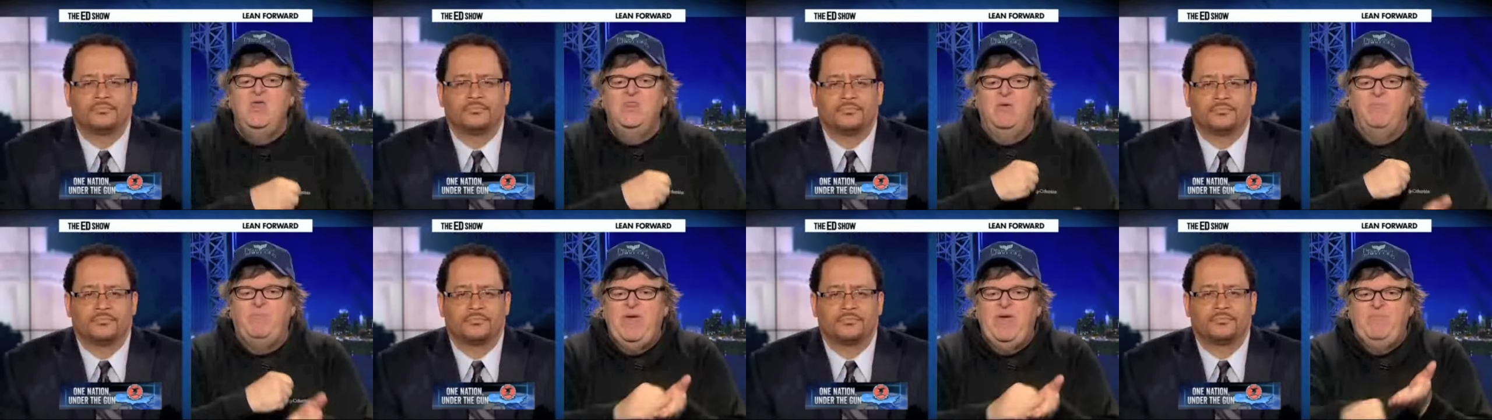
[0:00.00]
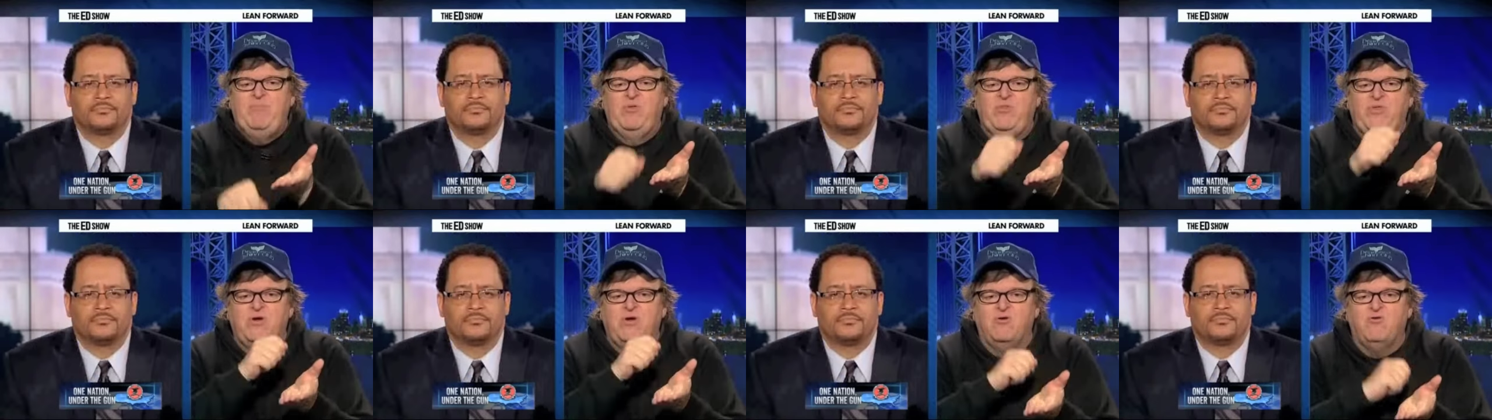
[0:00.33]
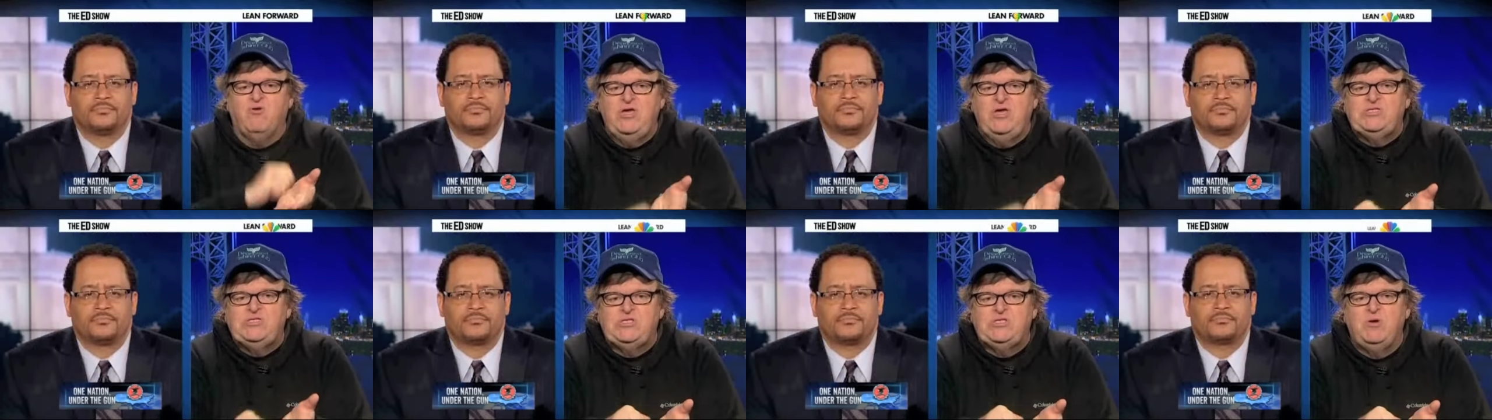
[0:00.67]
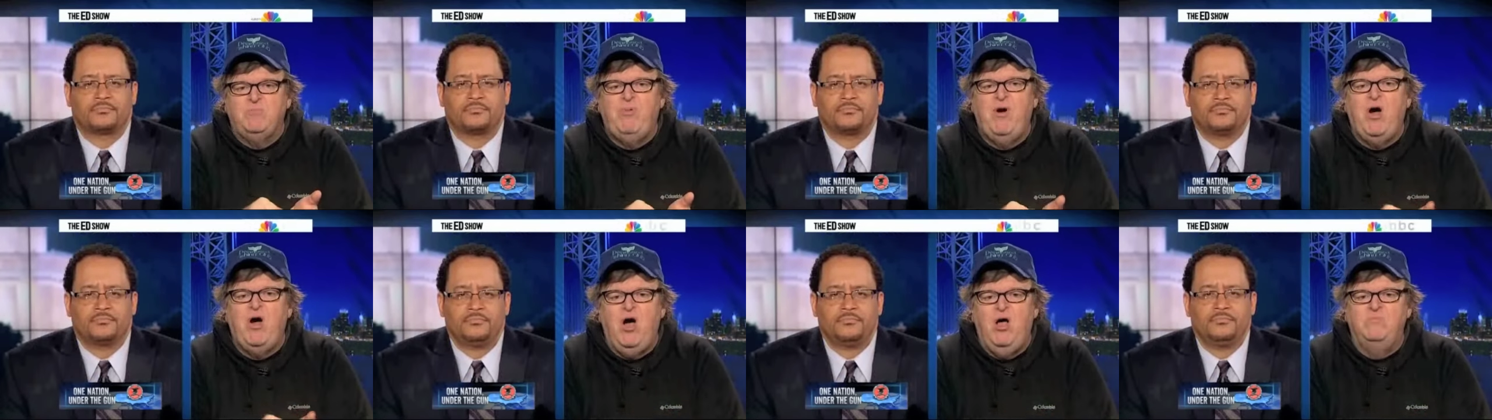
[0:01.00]
Speaker 1: the people that grease their
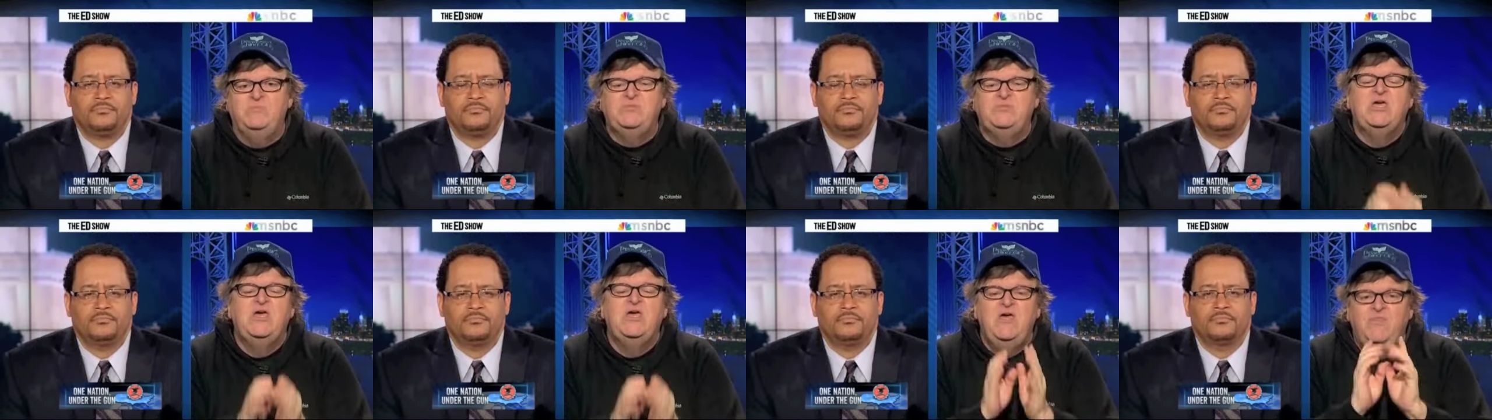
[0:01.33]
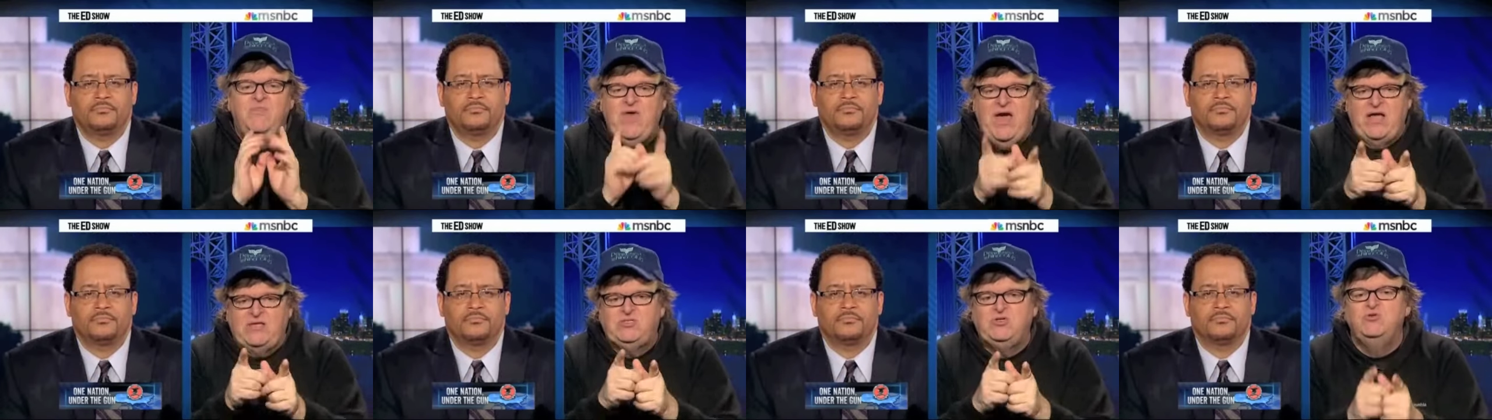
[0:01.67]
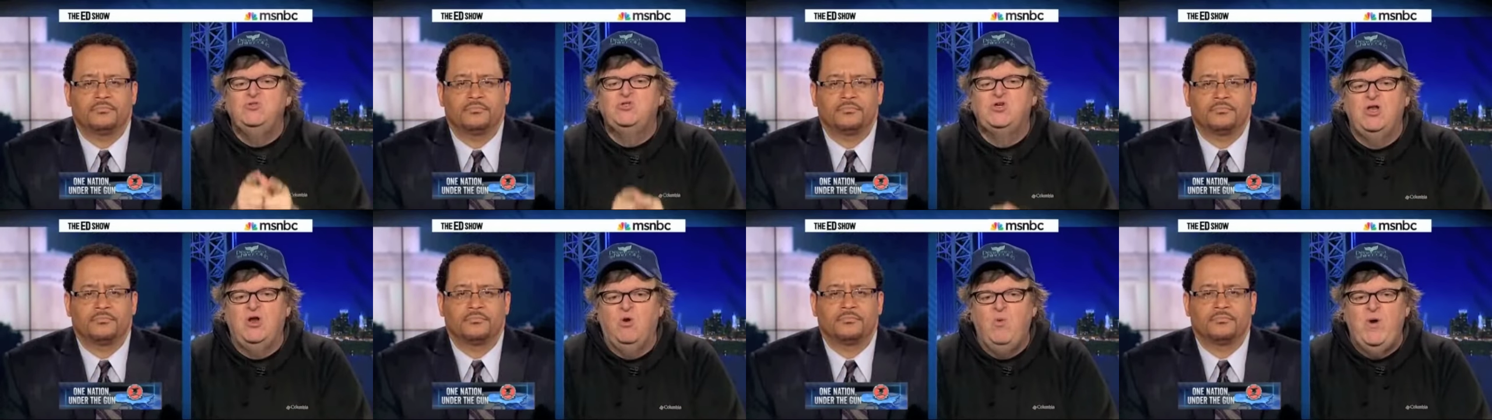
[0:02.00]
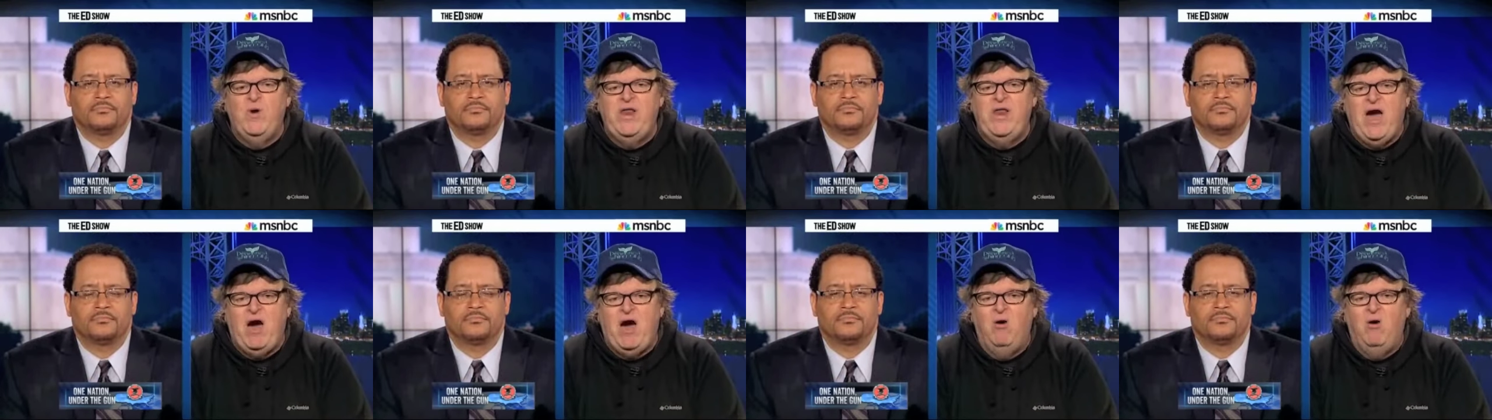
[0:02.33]
palms. That's who's going to
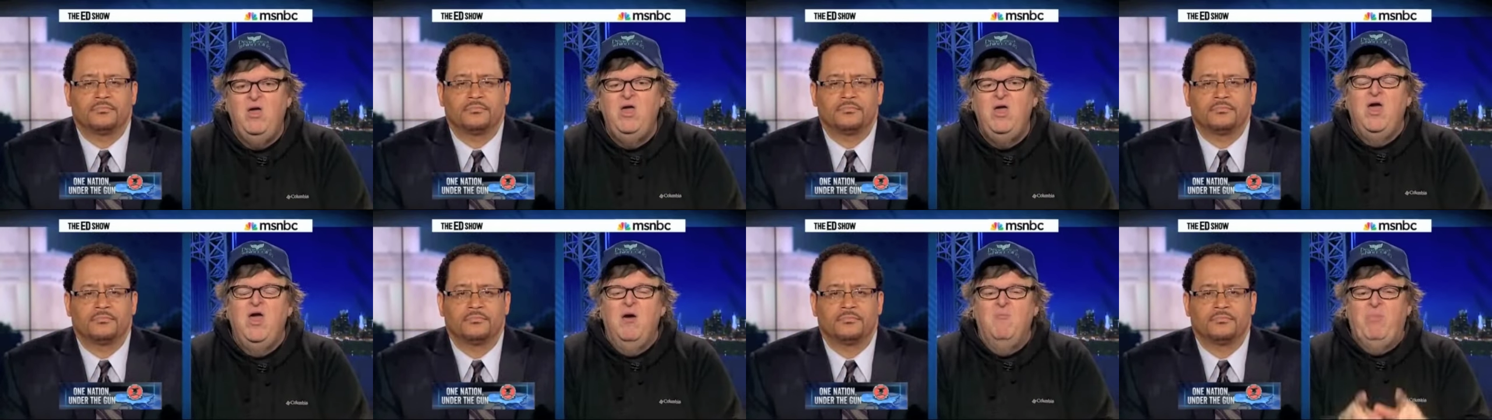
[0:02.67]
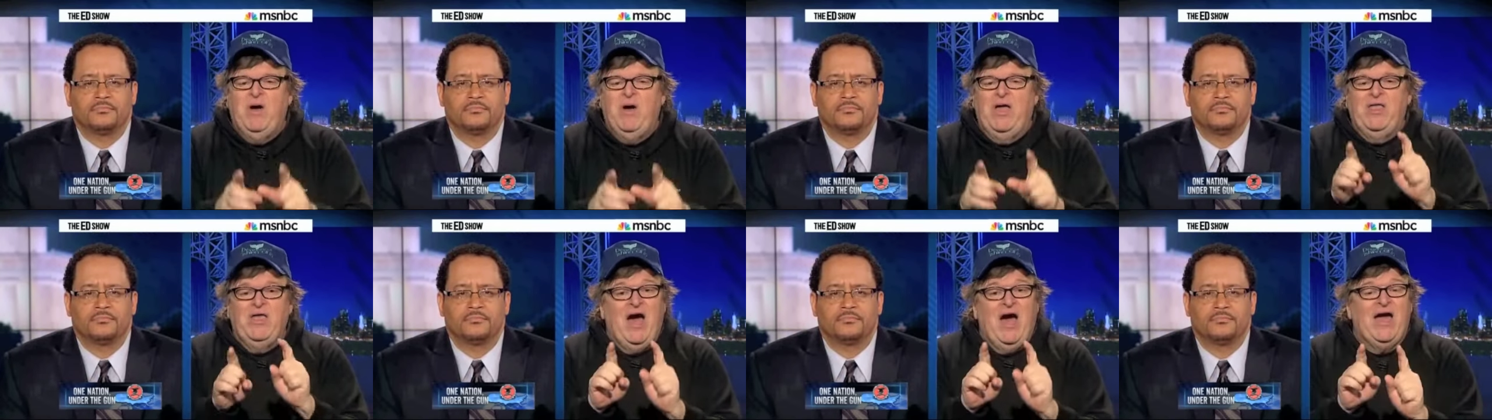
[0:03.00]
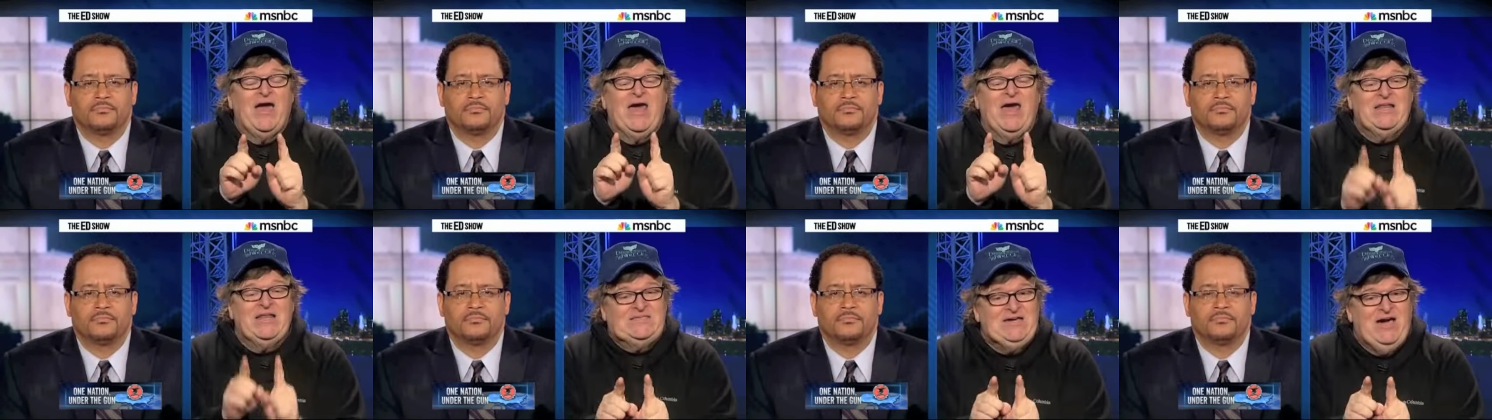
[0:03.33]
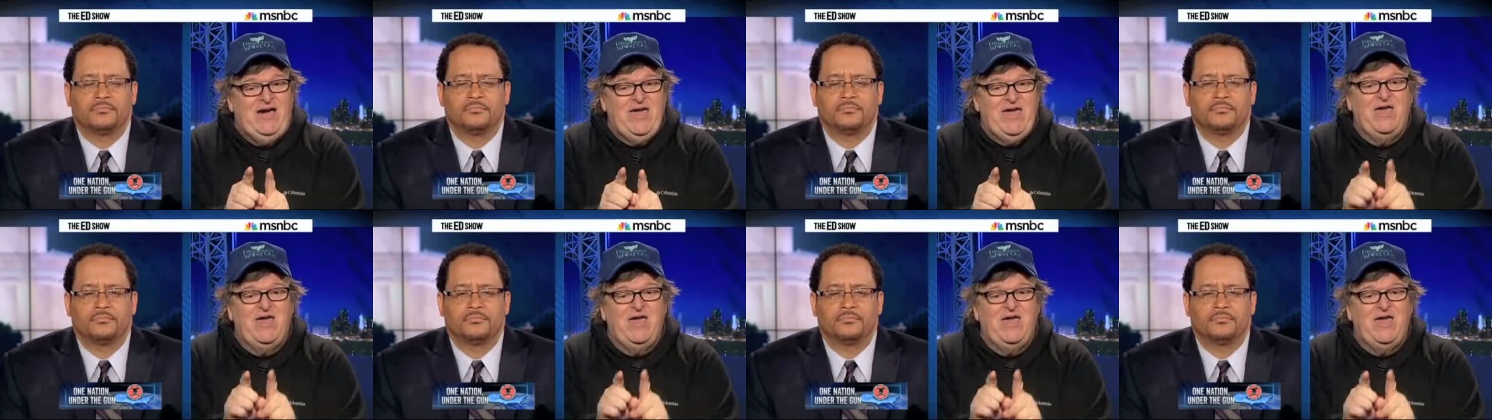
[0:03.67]
win out. But I got to tell you,